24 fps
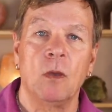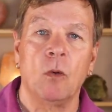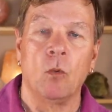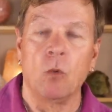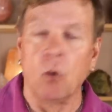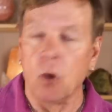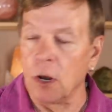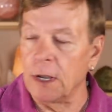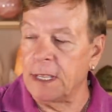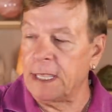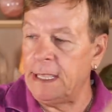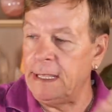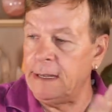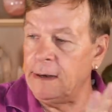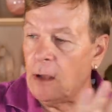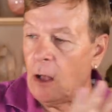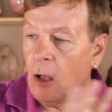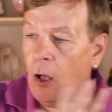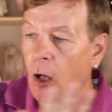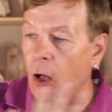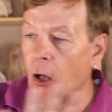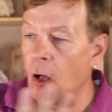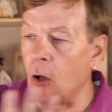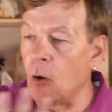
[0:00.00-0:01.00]
working
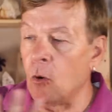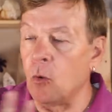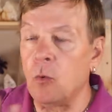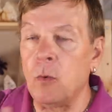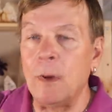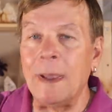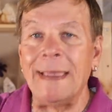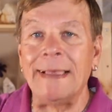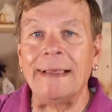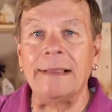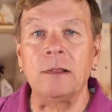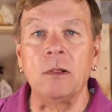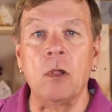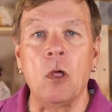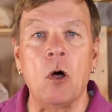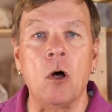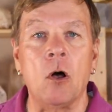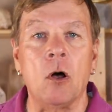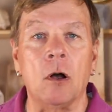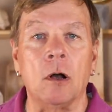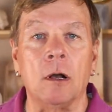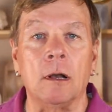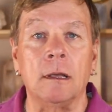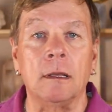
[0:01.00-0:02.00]
all week
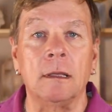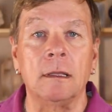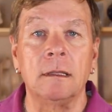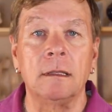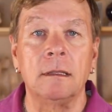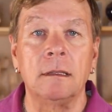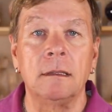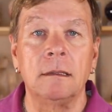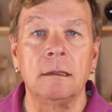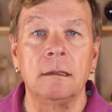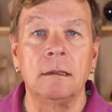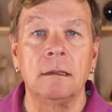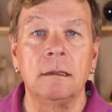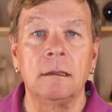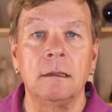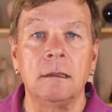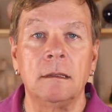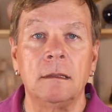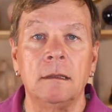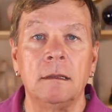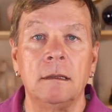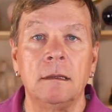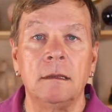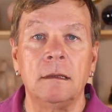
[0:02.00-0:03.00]
long
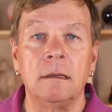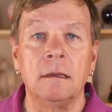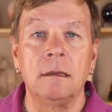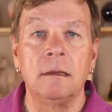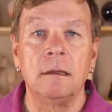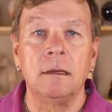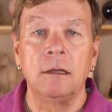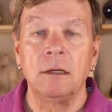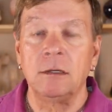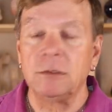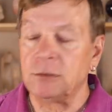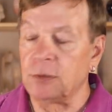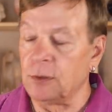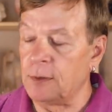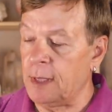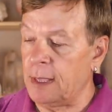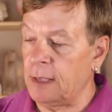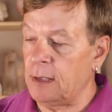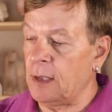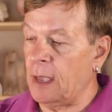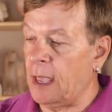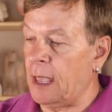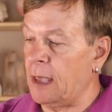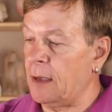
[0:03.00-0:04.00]
so
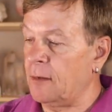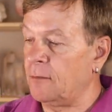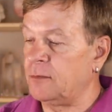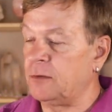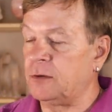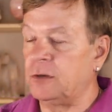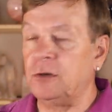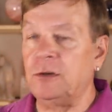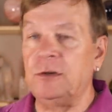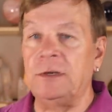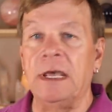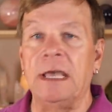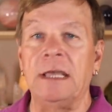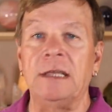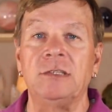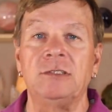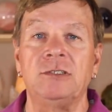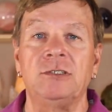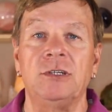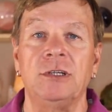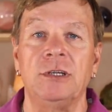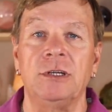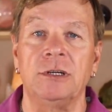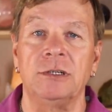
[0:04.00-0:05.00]
that you have two days
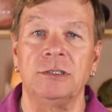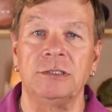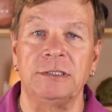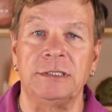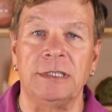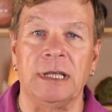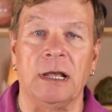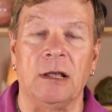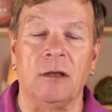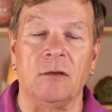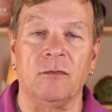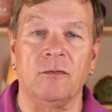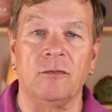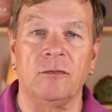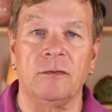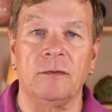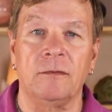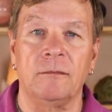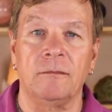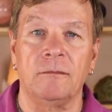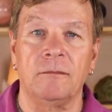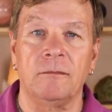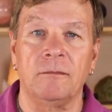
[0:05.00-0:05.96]
to yourself.